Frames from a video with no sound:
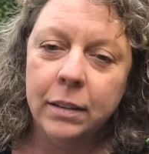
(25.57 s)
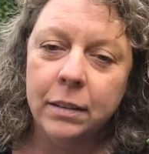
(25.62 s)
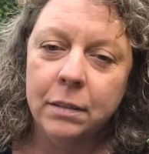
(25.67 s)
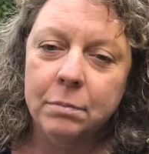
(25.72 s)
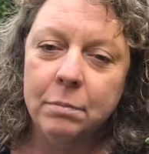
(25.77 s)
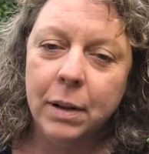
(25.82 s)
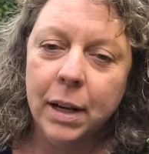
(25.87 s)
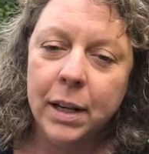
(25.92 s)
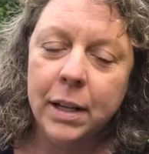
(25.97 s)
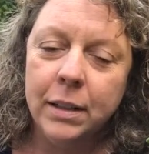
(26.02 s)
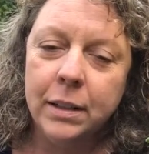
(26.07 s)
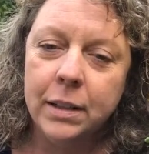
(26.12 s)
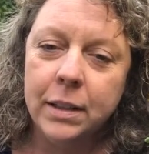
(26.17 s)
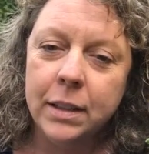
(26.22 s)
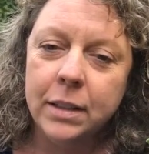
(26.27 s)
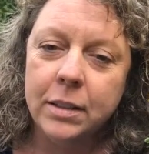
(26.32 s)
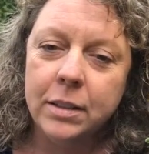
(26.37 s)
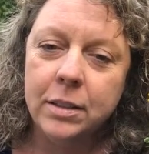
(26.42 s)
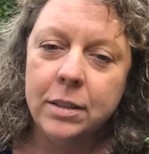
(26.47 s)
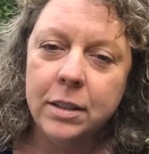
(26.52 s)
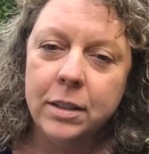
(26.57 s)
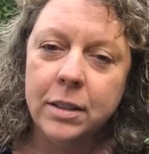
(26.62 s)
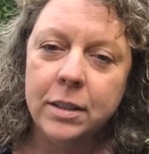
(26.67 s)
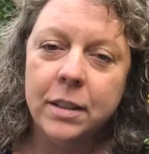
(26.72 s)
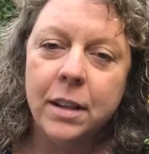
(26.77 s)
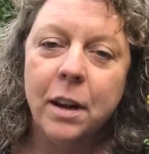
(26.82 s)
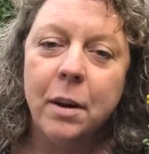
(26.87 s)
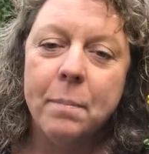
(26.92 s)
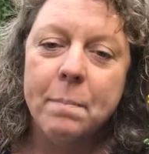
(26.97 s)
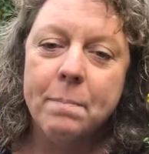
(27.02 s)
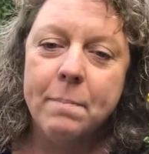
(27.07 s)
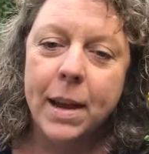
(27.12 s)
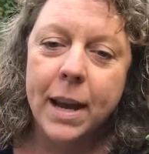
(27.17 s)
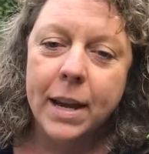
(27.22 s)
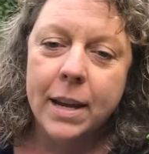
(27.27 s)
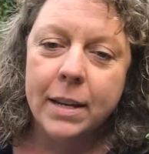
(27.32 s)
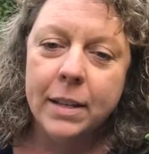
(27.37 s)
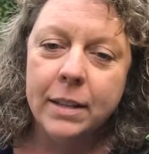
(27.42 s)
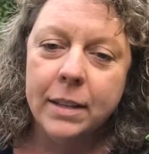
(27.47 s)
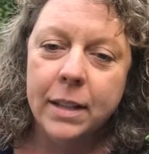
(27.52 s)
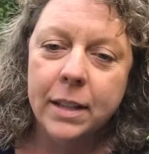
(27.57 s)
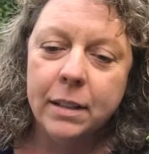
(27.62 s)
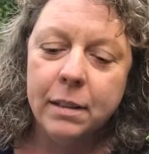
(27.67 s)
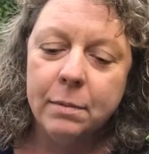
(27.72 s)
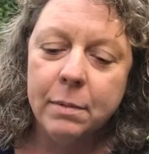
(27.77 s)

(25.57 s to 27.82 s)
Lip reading: might is just amazing